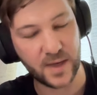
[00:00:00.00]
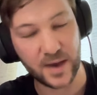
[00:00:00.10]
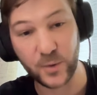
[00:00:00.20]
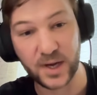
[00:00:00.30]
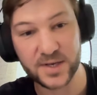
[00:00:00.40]

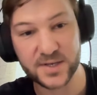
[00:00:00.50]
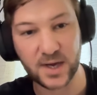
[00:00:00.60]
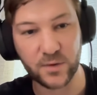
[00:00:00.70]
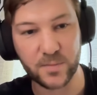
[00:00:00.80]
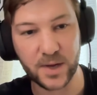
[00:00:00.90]
That really
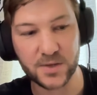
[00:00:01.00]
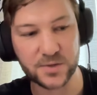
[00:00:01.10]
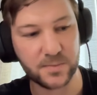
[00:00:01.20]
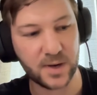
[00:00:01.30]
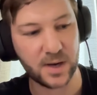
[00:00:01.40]
stuck with me.
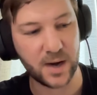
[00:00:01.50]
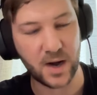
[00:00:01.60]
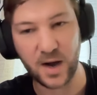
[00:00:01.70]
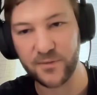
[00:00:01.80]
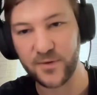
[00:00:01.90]

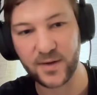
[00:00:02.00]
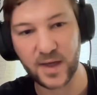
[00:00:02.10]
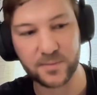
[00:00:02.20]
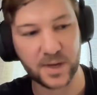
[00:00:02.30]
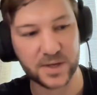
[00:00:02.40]
I find
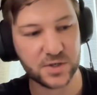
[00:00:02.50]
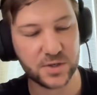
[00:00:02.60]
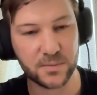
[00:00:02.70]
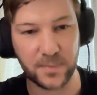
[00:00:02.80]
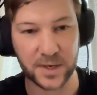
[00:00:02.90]
that
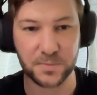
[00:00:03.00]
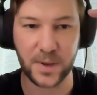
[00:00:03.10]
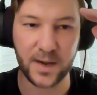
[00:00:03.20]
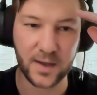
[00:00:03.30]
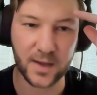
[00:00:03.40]
much
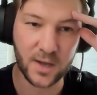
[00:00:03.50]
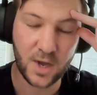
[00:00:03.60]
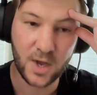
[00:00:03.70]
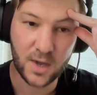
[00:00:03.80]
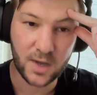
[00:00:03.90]
better
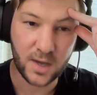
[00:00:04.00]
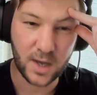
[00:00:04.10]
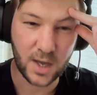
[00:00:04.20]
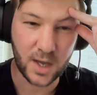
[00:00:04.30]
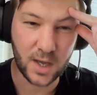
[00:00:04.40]

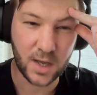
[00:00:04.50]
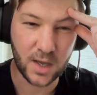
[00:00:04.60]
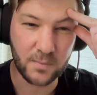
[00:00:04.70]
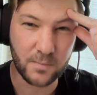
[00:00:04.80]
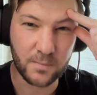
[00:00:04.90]

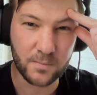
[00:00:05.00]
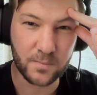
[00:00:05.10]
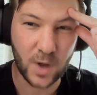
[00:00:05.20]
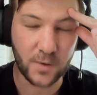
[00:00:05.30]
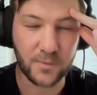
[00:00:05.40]

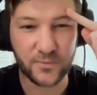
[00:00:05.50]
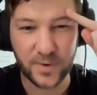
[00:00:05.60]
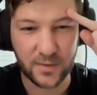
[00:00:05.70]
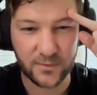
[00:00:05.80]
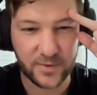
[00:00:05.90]
on
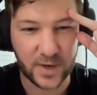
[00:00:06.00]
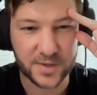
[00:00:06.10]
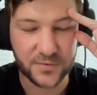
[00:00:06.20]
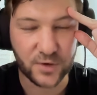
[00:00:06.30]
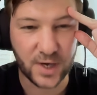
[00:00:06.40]

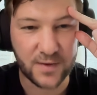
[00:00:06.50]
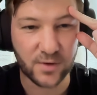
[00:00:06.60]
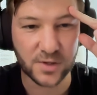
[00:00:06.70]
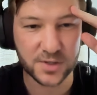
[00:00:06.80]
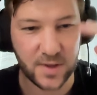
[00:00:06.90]
various different
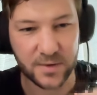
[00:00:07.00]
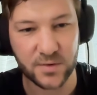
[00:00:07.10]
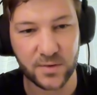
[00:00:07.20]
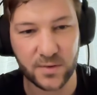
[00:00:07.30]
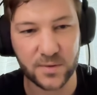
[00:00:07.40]
levels
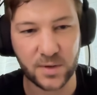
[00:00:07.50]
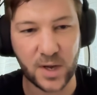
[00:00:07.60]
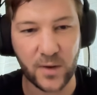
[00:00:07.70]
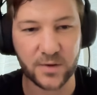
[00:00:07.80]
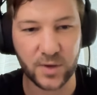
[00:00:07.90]
than
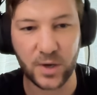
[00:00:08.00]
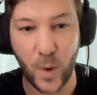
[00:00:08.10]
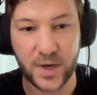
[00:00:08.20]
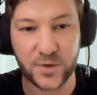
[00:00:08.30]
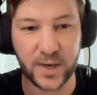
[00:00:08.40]

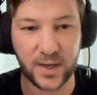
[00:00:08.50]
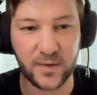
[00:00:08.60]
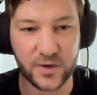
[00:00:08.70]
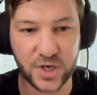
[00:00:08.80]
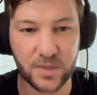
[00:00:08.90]
doing weight training
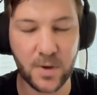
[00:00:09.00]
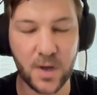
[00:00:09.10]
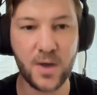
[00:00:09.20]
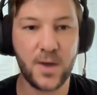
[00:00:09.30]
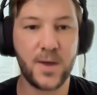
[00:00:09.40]
in the gym,
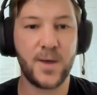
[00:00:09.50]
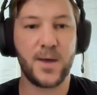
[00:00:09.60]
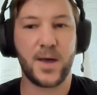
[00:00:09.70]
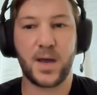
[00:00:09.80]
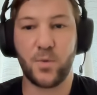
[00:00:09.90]

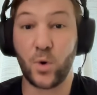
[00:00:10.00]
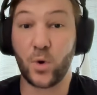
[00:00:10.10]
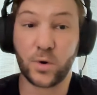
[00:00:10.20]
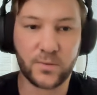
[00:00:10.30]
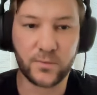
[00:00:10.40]

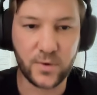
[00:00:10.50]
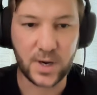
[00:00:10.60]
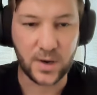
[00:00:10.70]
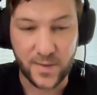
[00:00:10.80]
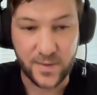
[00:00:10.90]
or for
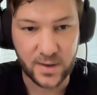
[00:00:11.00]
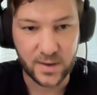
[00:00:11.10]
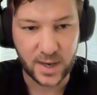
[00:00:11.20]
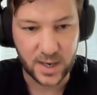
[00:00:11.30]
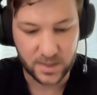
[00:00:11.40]

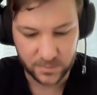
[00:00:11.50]
other